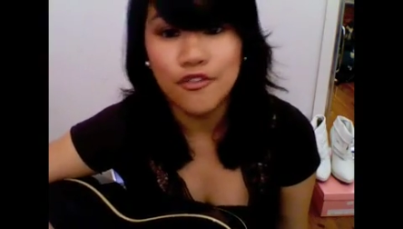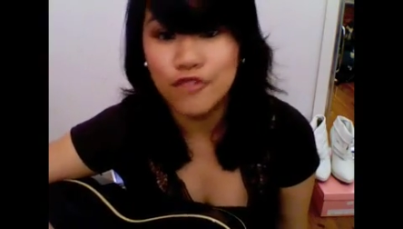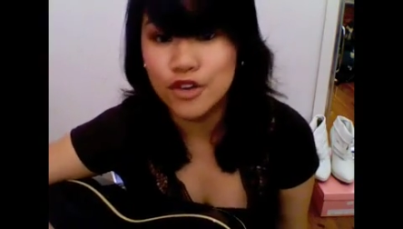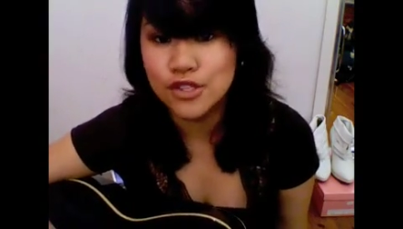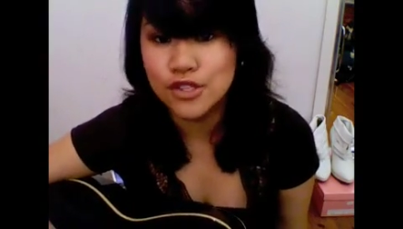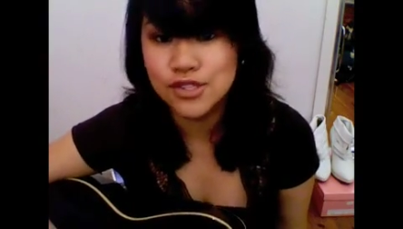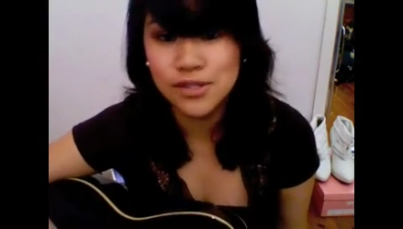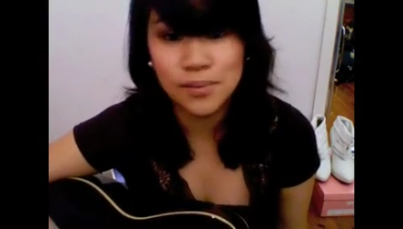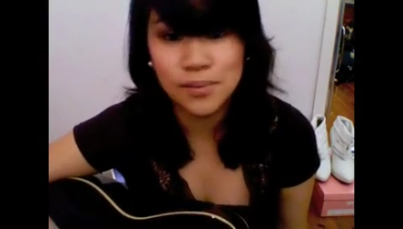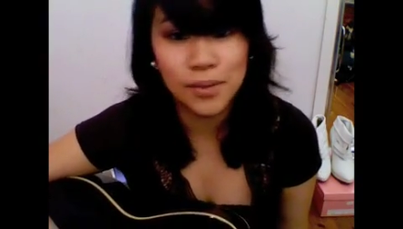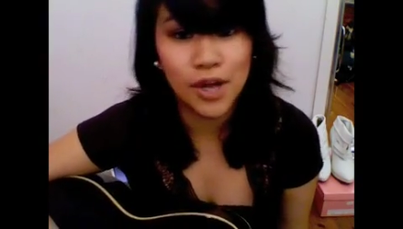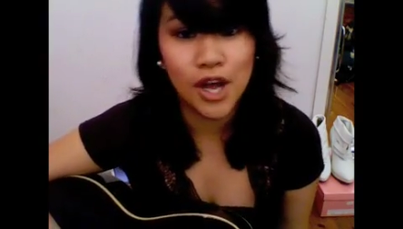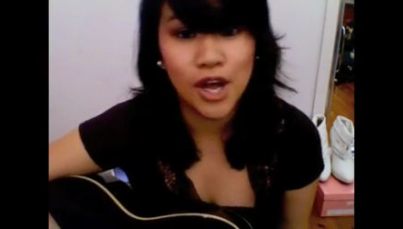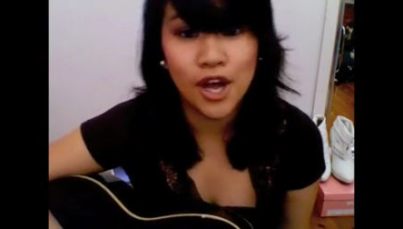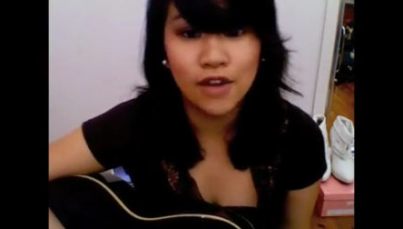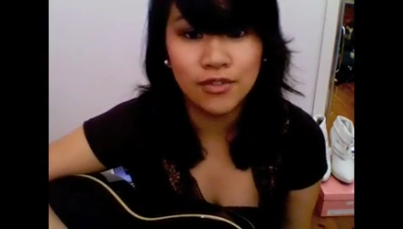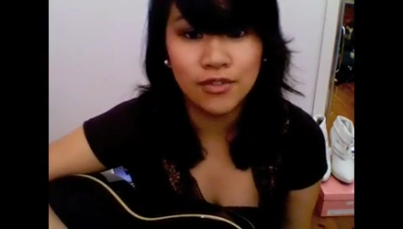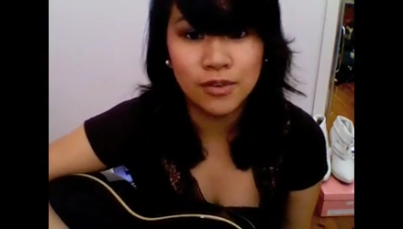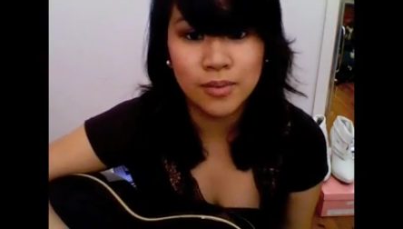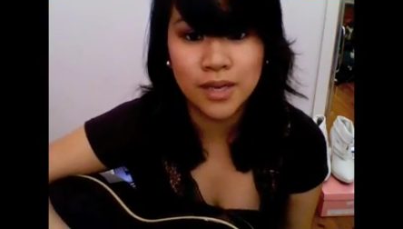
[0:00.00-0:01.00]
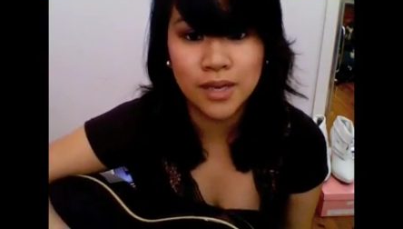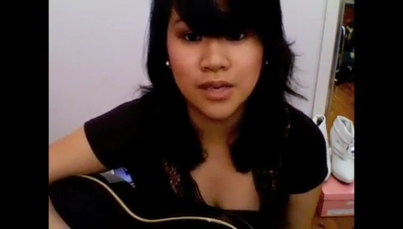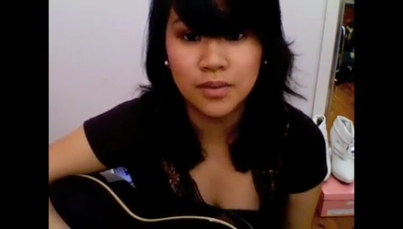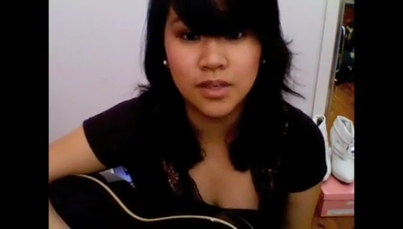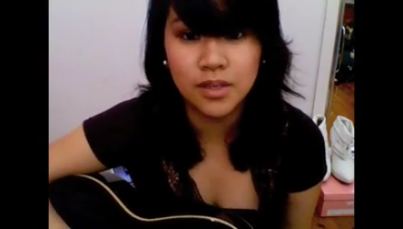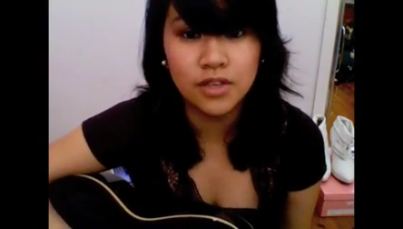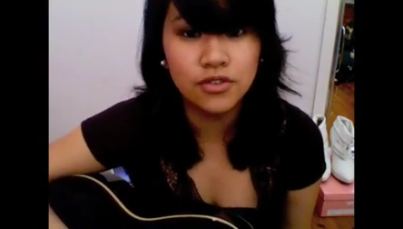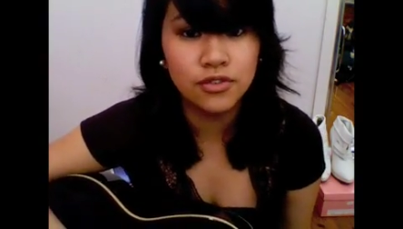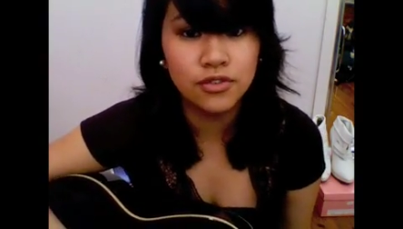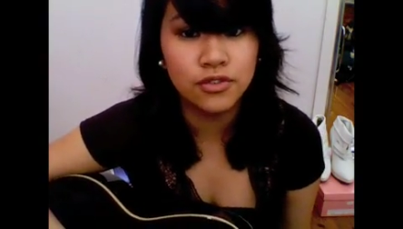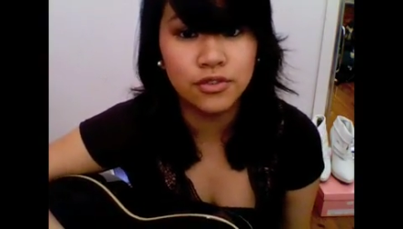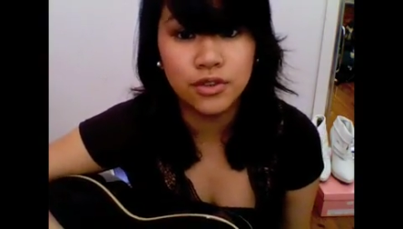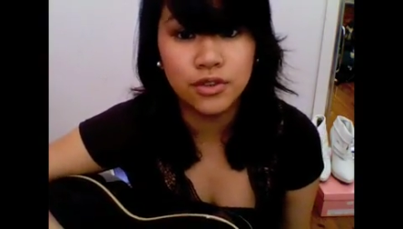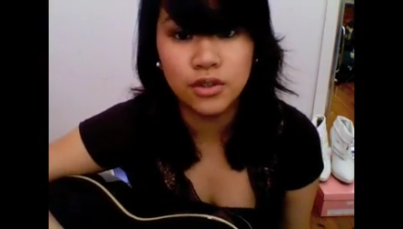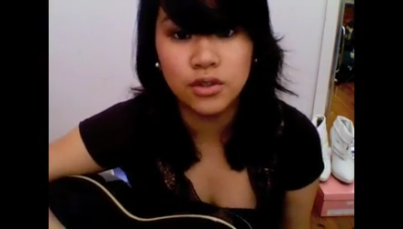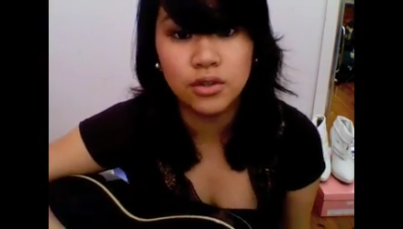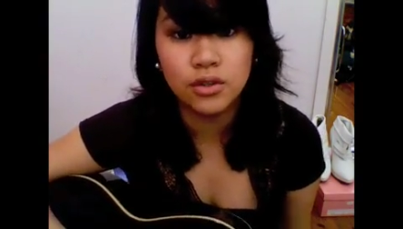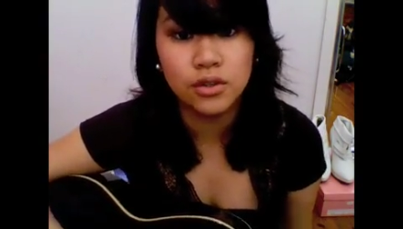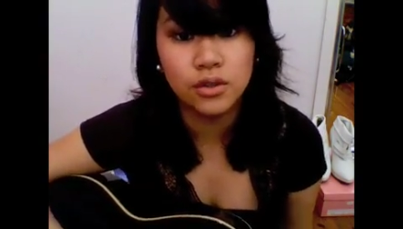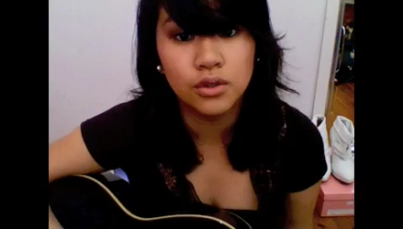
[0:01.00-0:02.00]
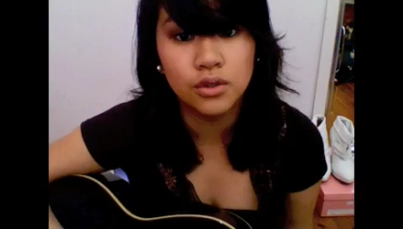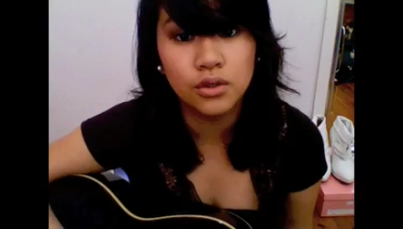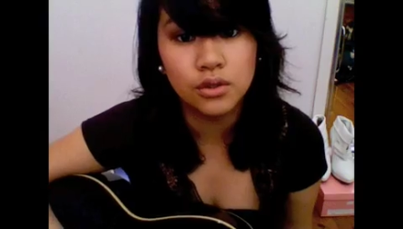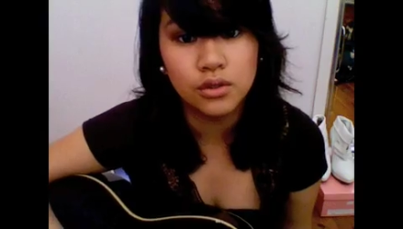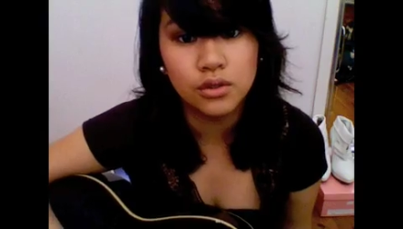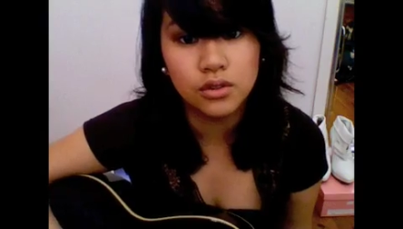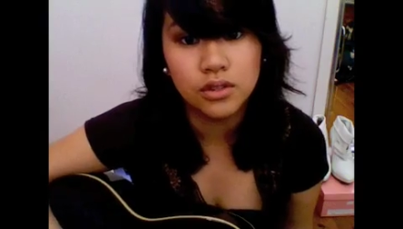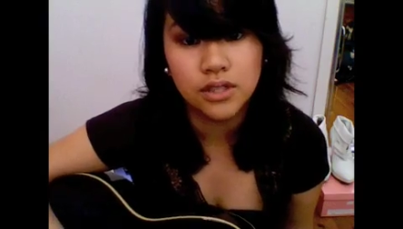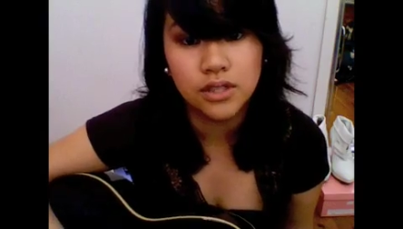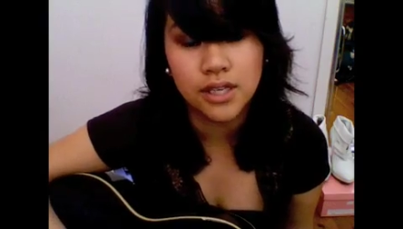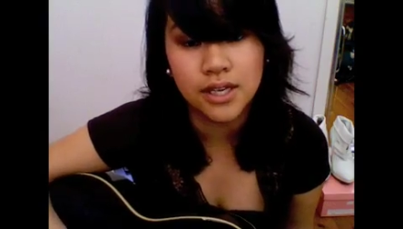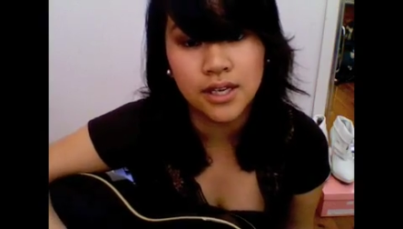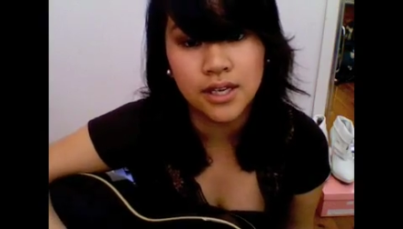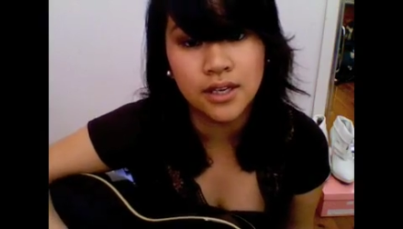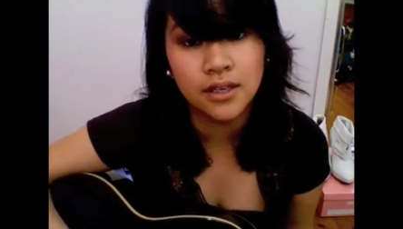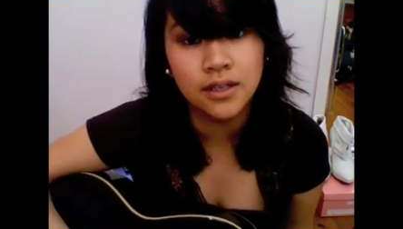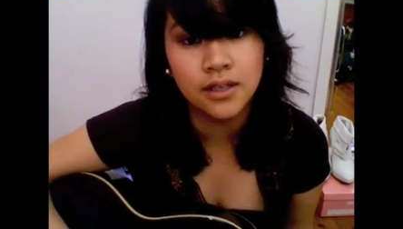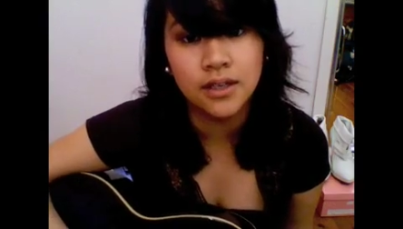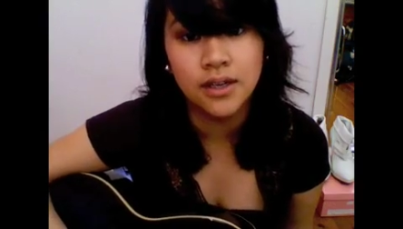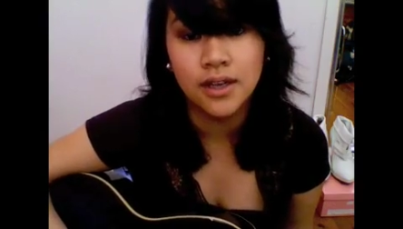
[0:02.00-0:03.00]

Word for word: For some coffee, maybe food, yeah.